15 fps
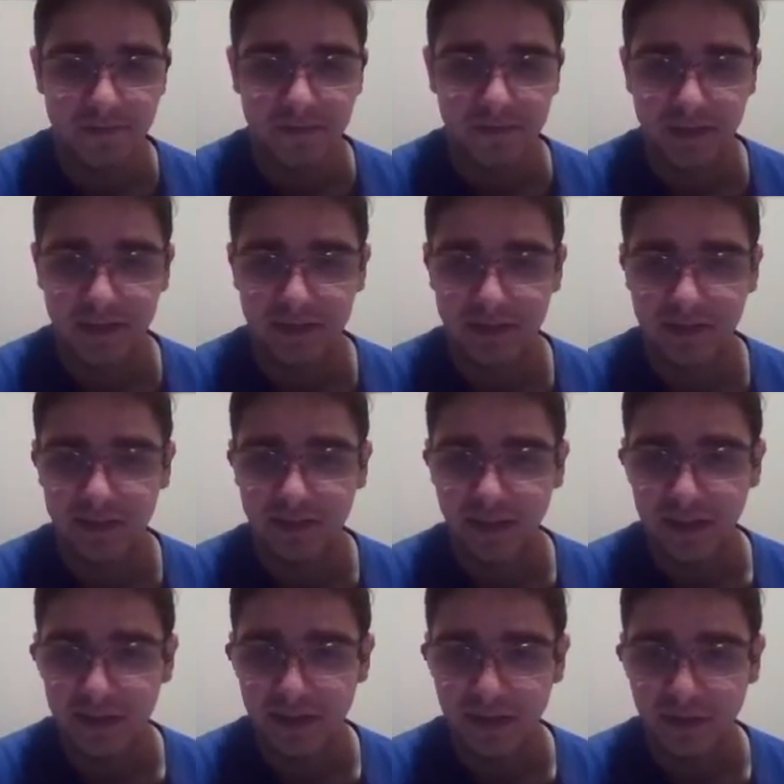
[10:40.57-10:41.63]
That's just
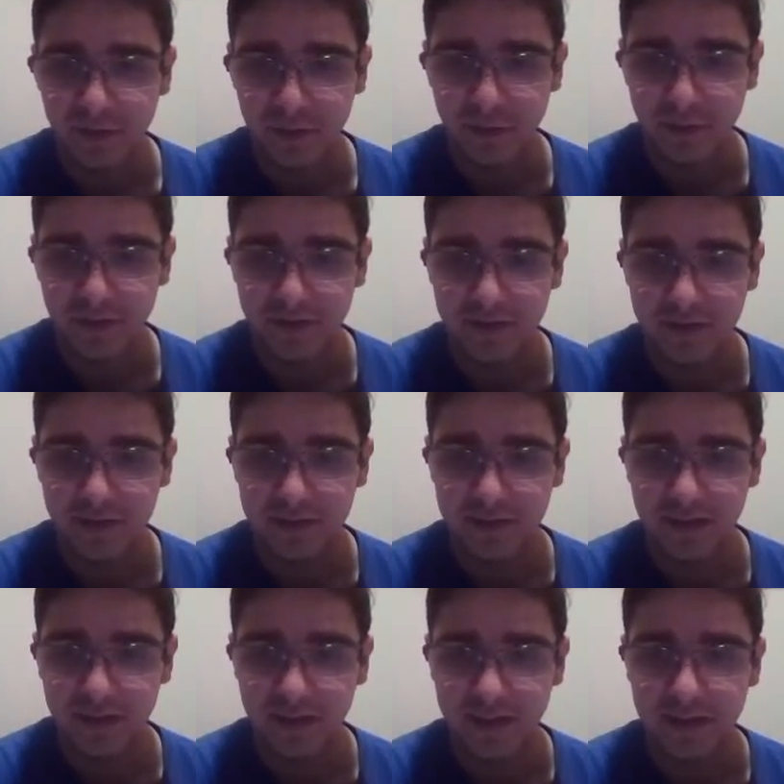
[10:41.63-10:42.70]
kind of how it works in these
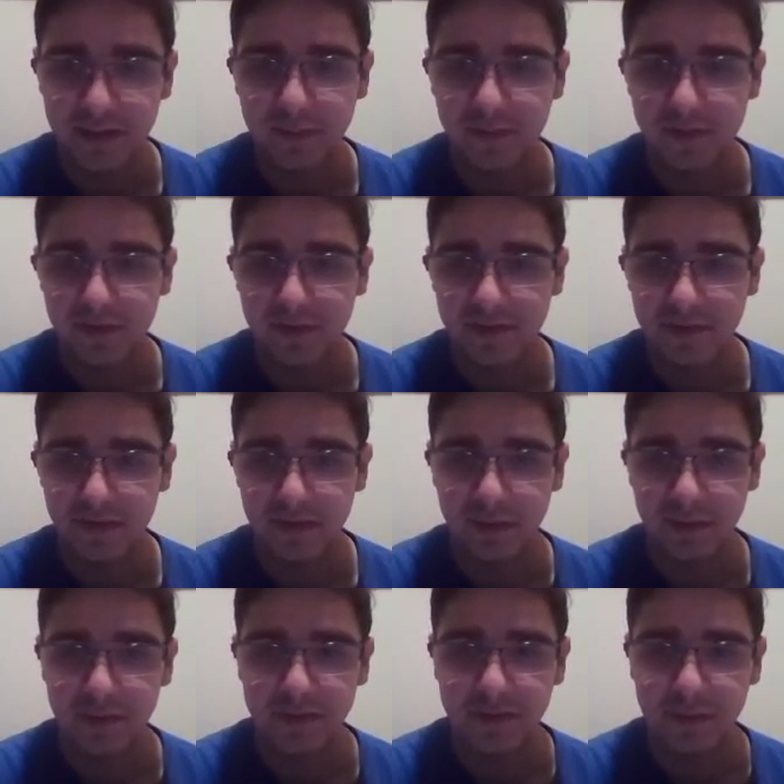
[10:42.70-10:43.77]
endgames. The
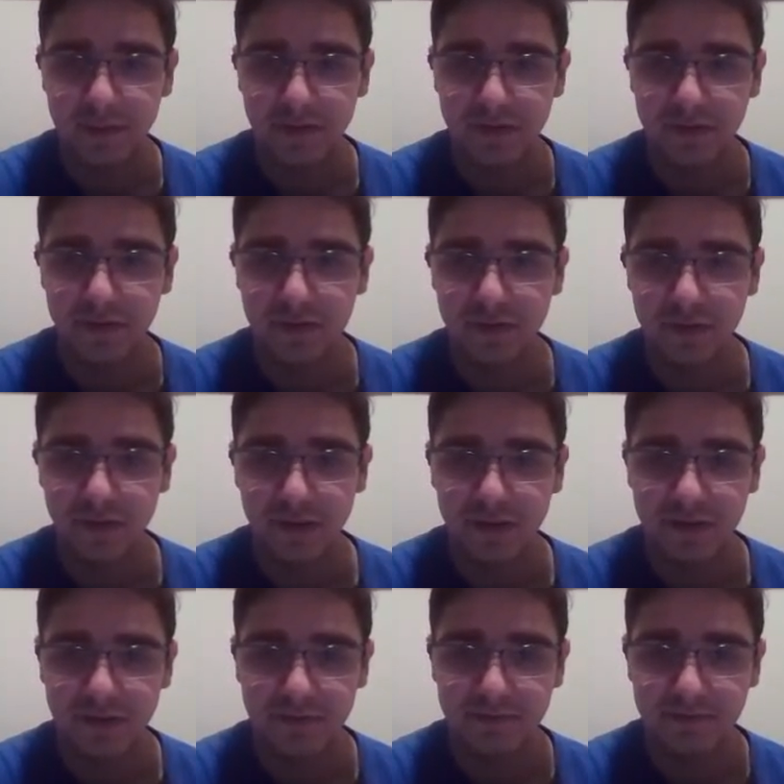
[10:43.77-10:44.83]
bishop is too
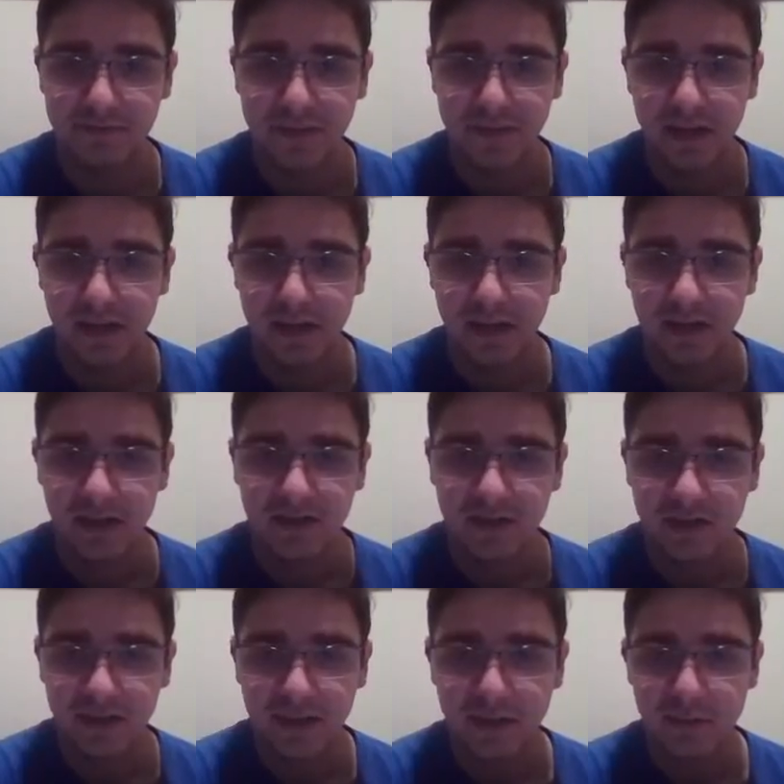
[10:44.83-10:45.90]
strong.
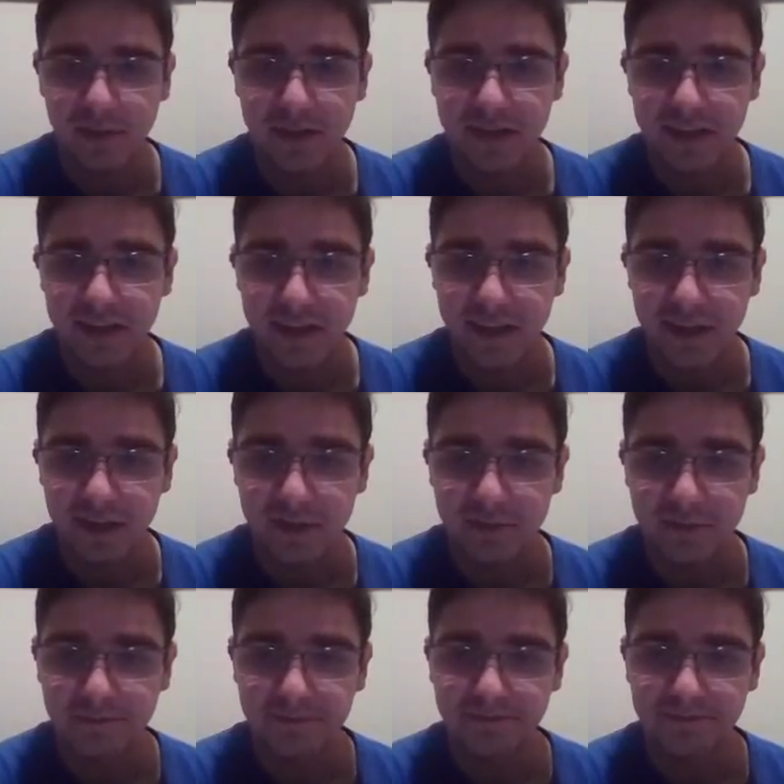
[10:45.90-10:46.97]
So I get my knight
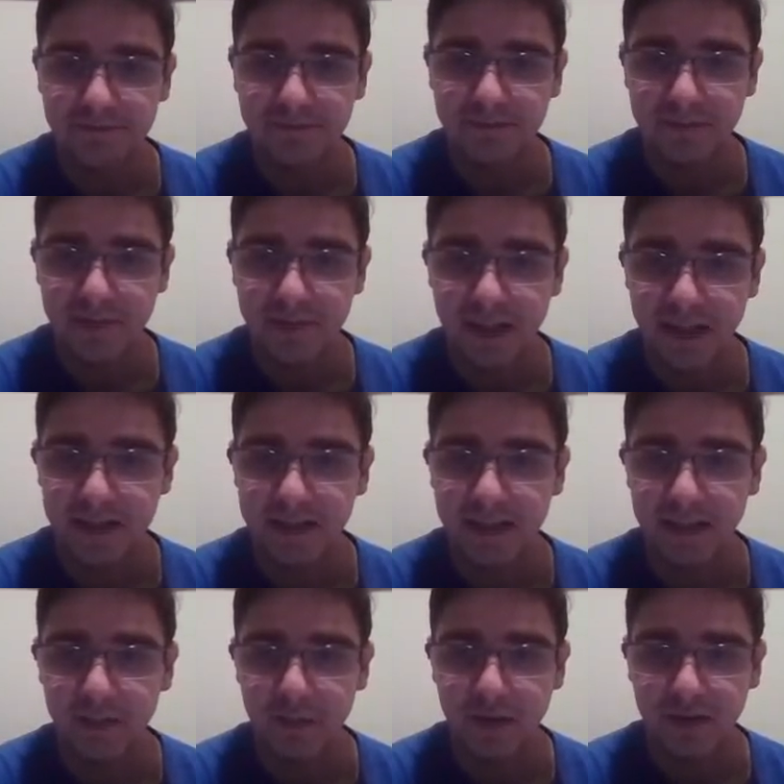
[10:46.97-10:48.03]
out, and the
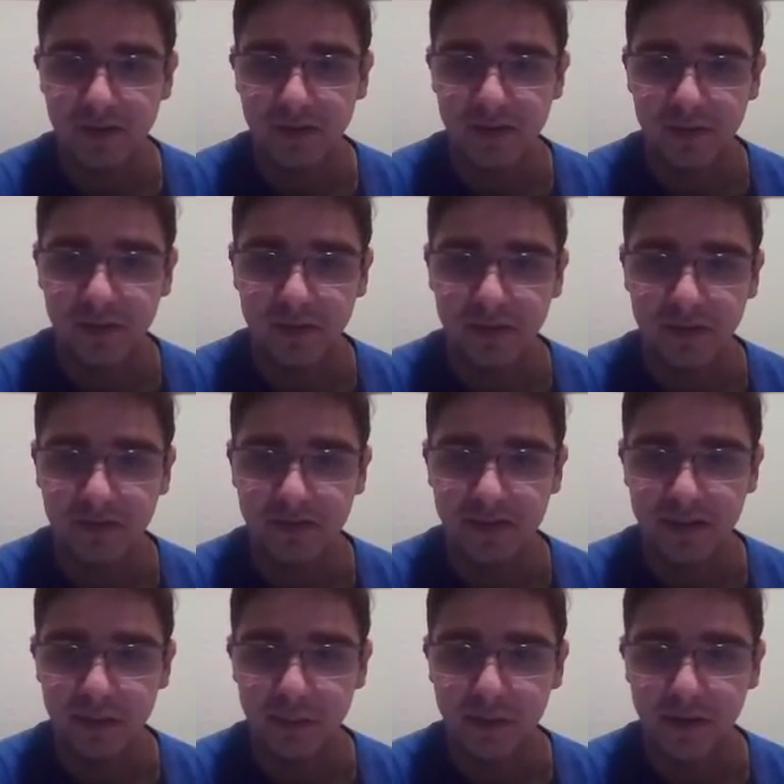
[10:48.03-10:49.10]
king marches up to
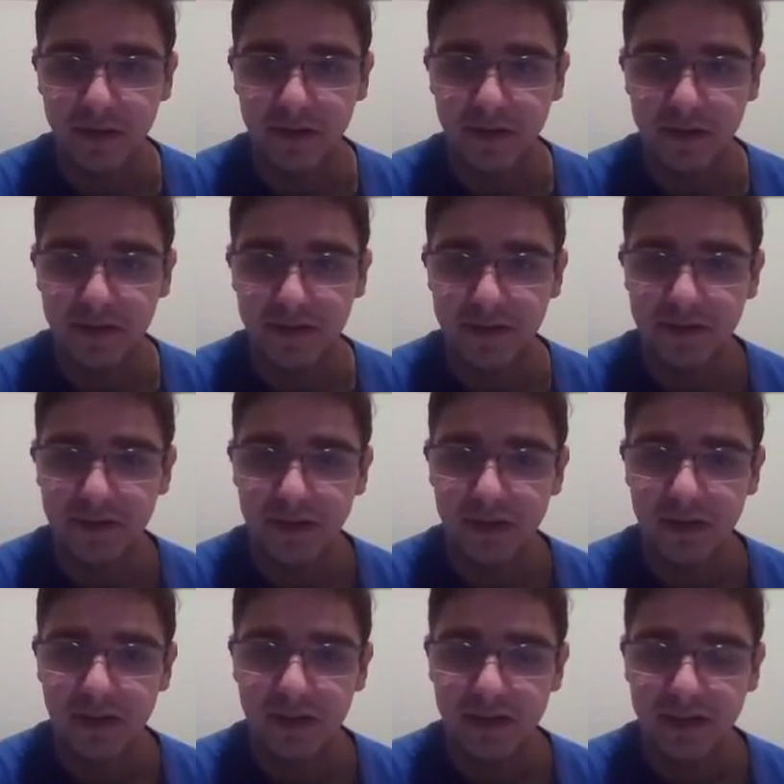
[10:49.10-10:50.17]
defend the pawn,
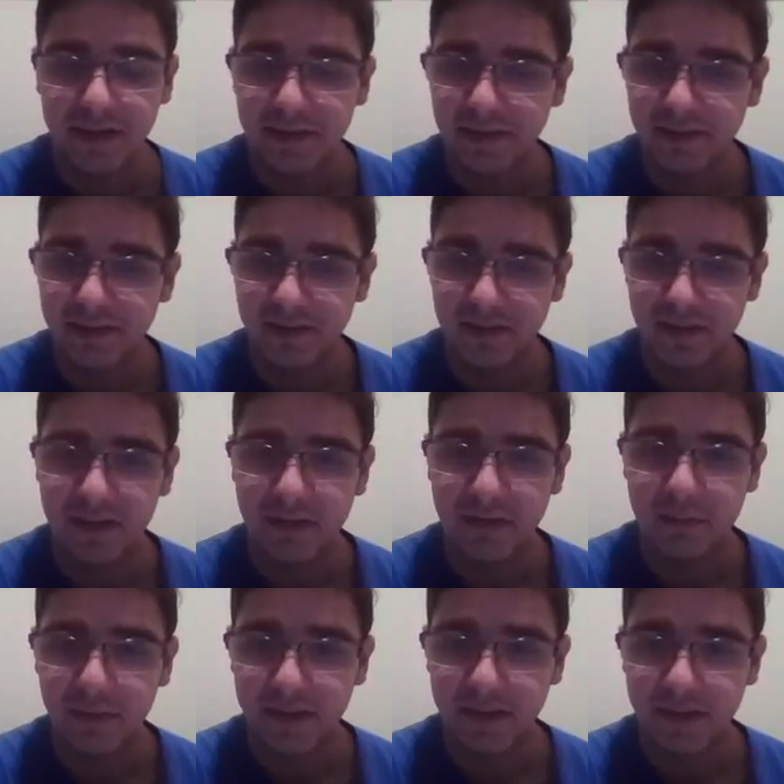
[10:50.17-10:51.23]
and I decided to get
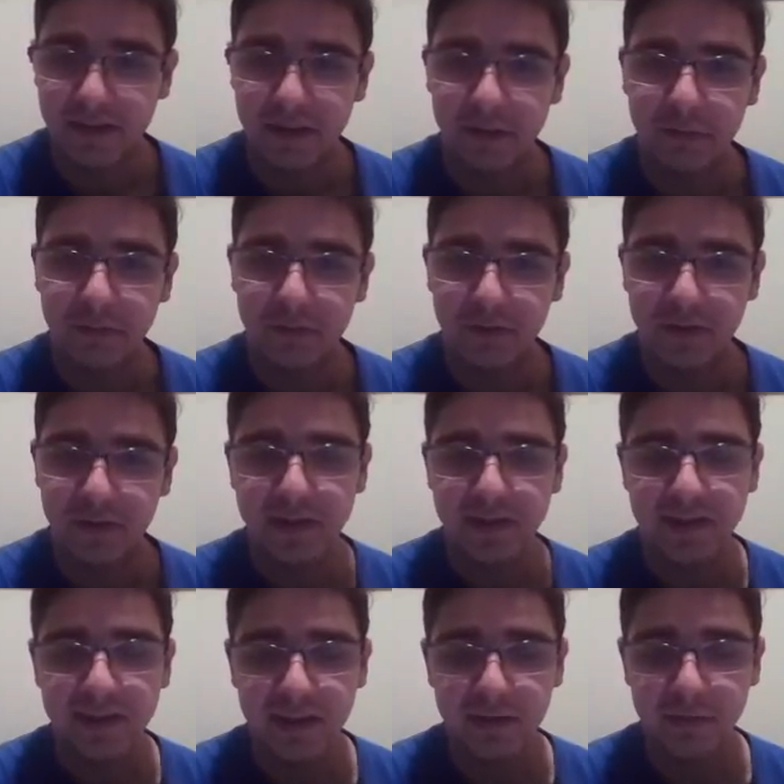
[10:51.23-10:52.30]
my king up. So here
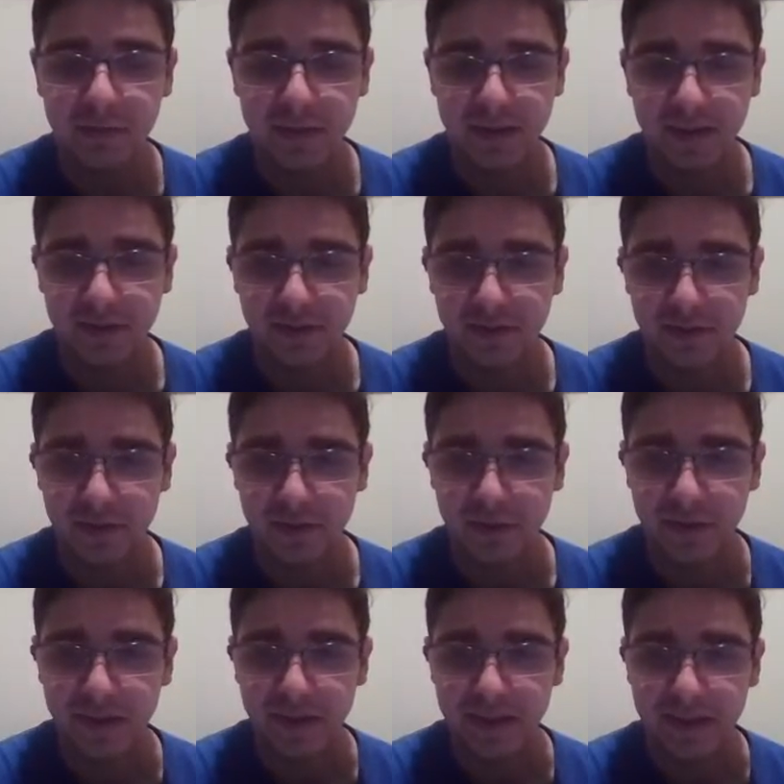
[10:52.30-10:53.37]
I thought my knight was still
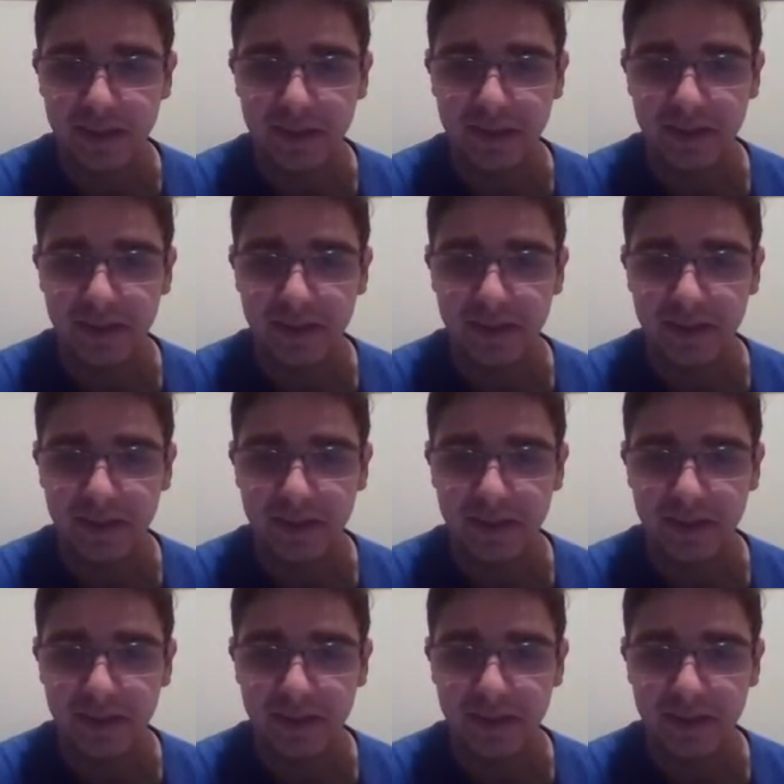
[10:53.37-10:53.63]
okay,